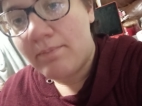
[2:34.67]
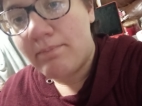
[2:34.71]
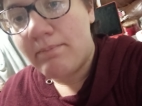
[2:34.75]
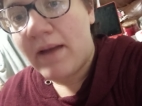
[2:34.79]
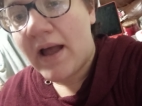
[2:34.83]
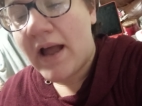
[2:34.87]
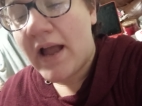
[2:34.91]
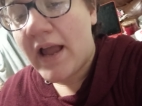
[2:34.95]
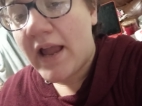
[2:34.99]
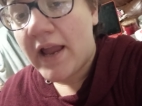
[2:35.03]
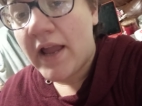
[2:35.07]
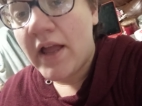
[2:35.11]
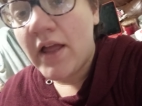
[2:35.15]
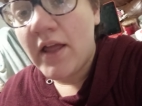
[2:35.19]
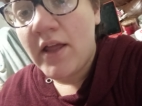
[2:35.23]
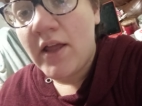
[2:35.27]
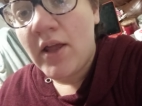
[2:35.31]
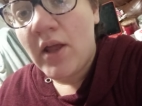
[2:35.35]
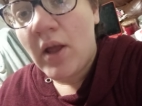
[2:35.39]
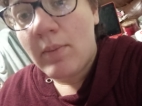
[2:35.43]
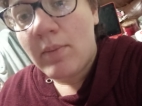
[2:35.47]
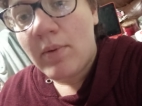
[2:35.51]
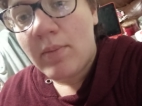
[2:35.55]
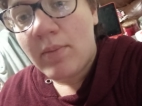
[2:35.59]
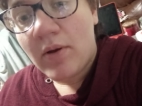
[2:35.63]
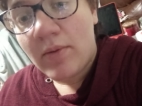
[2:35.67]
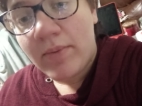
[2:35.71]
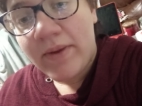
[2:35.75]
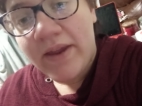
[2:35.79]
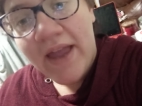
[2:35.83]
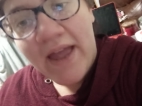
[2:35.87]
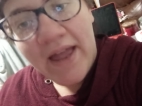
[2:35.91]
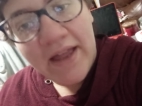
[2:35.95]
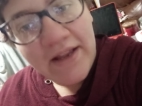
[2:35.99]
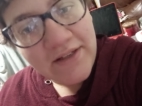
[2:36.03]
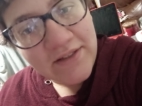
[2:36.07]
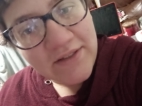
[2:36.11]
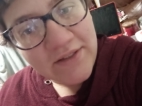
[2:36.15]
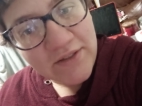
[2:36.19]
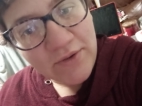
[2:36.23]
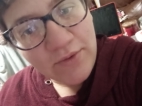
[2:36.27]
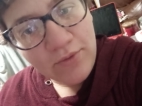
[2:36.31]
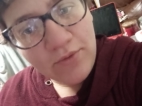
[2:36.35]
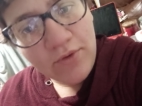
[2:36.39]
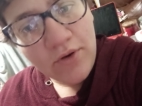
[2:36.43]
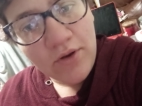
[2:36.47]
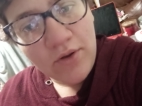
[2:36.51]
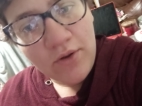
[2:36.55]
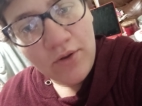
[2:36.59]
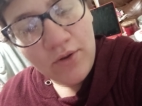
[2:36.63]
my Babobi
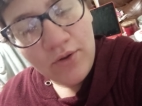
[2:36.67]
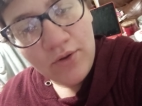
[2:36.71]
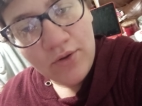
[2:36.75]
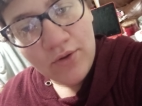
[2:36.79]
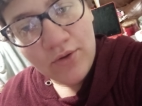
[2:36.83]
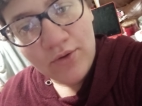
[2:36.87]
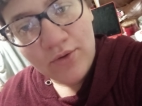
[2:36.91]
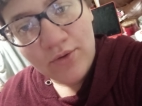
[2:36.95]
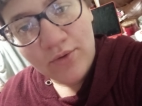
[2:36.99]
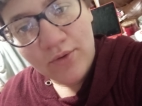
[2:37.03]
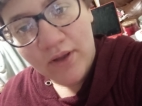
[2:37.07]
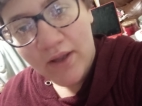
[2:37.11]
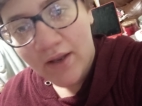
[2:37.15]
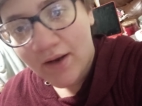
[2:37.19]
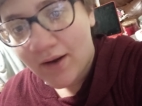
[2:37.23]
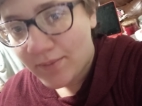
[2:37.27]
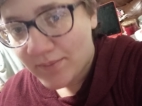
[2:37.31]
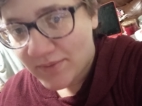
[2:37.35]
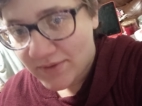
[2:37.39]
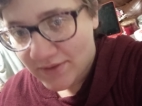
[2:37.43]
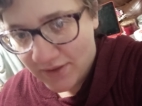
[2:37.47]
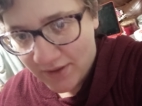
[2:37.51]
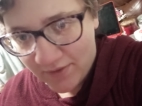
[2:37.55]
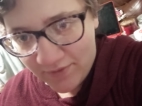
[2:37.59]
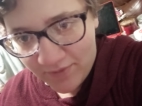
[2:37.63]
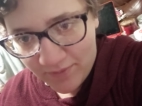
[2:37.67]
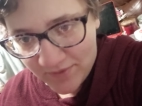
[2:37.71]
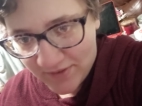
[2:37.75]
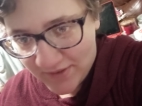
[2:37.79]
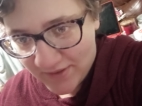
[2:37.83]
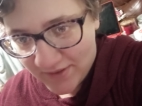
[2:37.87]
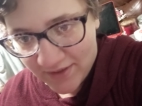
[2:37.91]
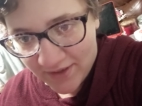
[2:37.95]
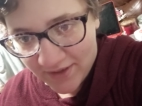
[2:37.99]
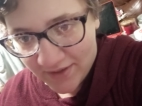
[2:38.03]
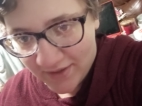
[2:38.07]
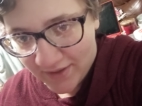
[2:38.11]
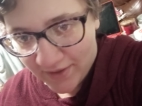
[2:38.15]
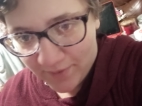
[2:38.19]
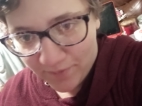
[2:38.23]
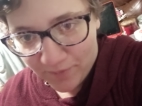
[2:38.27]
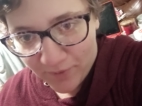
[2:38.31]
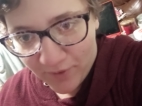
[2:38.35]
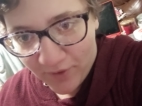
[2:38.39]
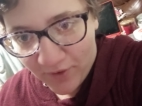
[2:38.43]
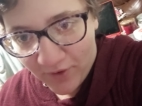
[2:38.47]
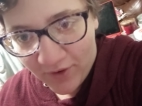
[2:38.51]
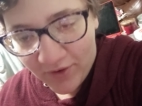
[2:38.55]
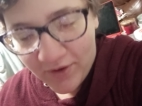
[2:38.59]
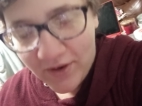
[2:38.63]
Exun, who, and I'm sorry if I'm saying that name
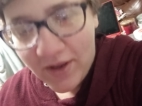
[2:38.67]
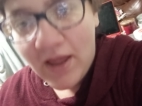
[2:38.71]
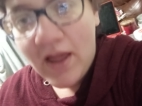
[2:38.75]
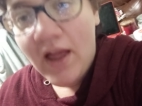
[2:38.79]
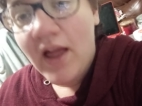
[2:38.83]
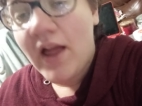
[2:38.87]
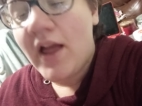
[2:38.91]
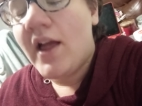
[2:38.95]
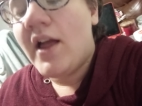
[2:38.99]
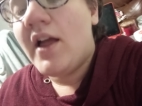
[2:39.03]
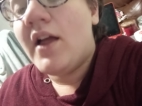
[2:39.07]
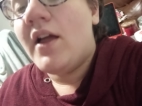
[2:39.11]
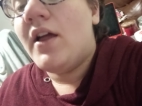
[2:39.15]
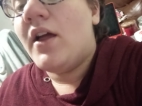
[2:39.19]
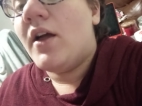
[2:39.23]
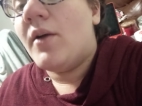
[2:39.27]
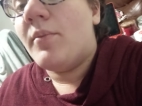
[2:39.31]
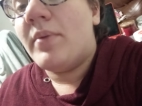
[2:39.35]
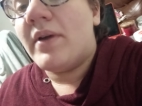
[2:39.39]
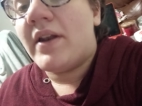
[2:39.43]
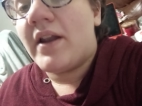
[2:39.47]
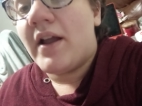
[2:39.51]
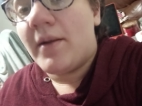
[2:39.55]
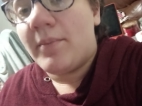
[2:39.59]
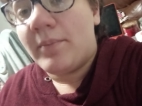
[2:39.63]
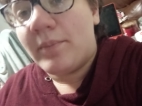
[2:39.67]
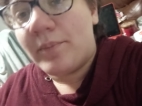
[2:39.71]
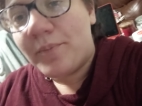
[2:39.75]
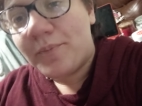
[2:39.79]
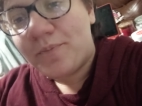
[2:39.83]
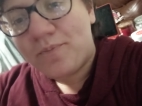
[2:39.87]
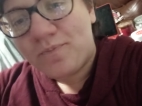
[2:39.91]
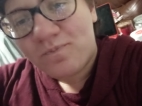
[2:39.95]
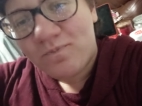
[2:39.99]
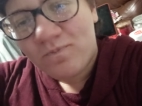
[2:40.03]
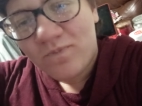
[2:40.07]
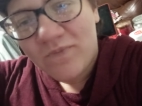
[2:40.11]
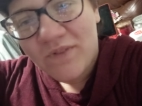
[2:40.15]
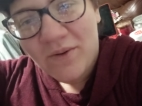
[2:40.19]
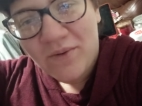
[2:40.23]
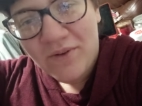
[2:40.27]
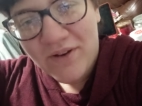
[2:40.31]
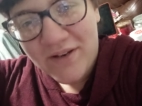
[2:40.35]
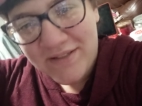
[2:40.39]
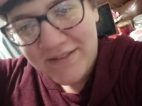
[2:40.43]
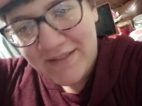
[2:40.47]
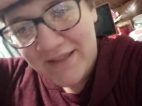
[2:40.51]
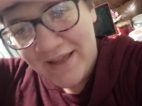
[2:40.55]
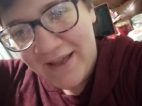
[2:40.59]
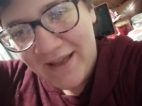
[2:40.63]
wrong, but what
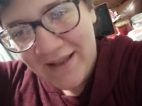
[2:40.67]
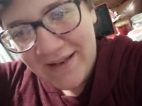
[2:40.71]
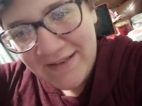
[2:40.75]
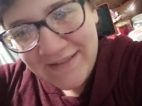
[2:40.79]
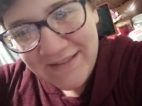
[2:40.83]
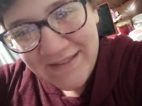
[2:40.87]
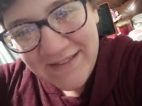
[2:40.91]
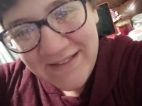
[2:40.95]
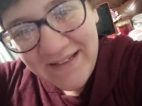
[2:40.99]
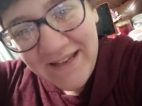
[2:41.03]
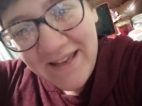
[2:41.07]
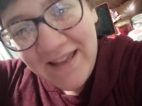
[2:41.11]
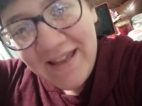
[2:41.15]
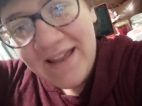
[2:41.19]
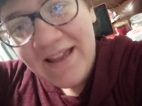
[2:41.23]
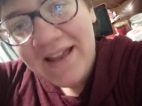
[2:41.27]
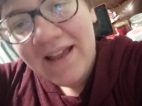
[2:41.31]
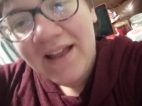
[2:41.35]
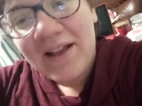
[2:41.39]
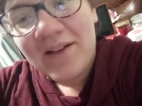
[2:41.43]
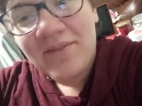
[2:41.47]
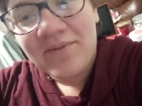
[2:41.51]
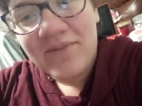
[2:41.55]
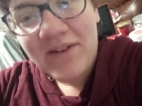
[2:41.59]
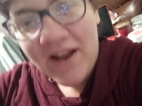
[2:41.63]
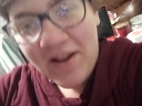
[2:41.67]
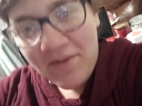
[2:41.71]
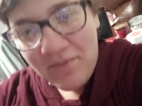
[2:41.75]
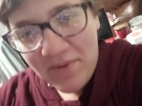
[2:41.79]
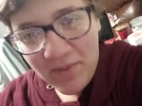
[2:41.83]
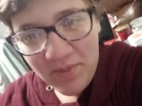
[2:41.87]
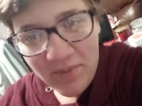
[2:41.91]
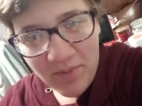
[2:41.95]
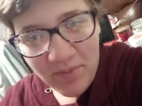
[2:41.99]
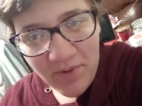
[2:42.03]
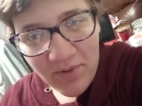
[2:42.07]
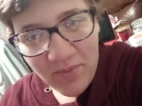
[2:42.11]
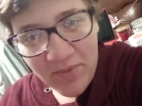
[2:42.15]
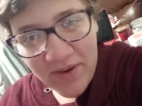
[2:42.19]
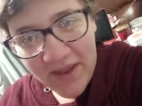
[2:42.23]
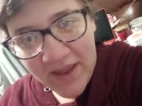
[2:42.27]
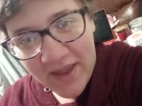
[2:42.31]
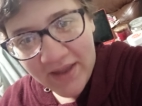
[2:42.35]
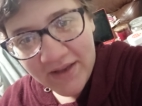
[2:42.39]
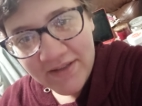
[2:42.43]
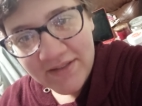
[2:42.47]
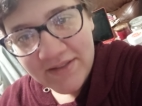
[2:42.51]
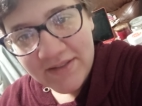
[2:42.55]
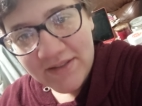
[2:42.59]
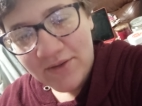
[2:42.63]
is that? But I have my Babobi
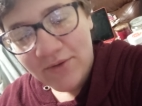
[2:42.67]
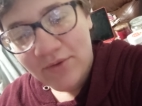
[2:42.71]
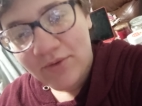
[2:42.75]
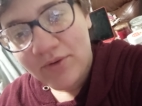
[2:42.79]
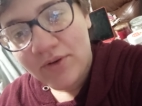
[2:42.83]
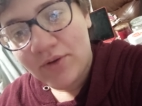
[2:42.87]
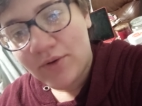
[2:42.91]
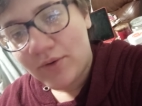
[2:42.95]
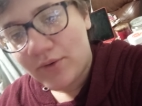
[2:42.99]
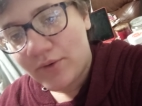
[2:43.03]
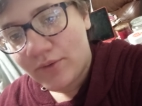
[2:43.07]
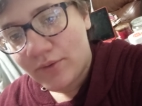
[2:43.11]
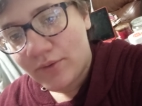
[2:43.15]
Exun,